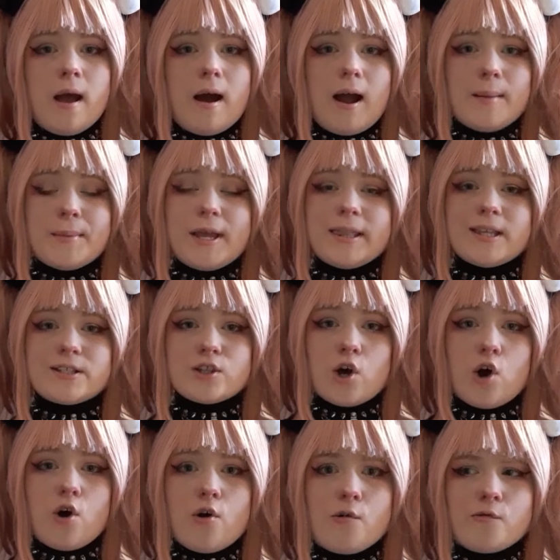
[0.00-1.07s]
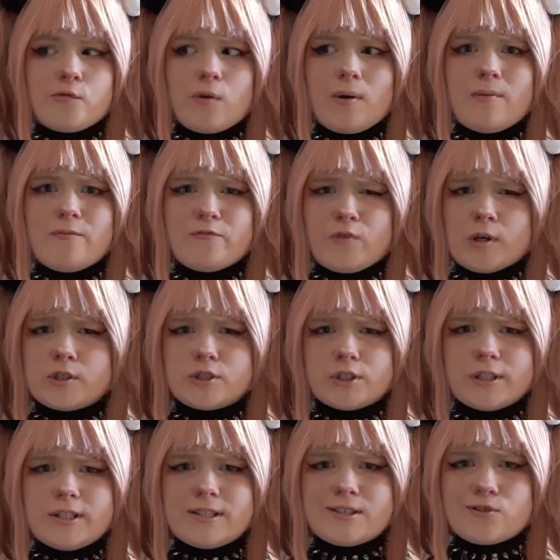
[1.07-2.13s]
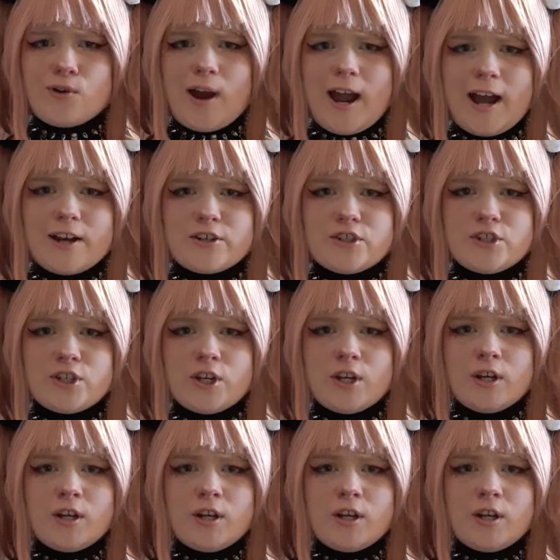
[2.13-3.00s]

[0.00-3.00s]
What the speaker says: I made this all from virtually scratch.